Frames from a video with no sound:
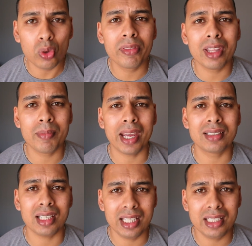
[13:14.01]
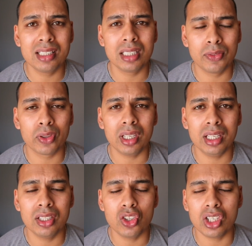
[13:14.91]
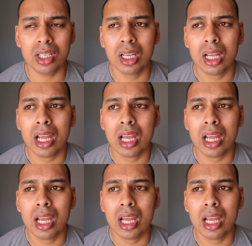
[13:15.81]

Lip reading: of them as EDC for the EDG.